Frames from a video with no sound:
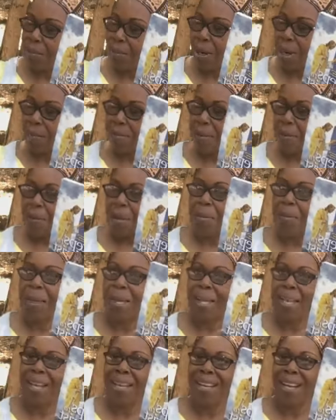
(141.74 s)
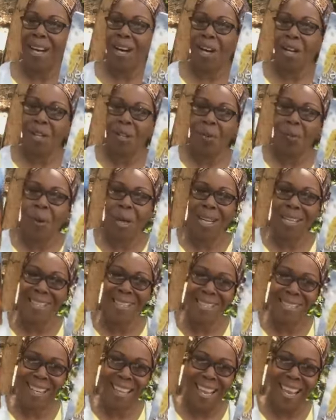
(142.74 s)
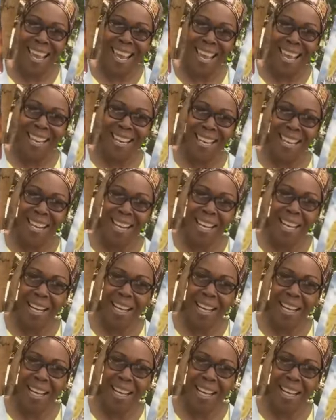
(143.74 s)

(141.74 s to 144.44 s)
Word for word: about from the beginning all the way to the end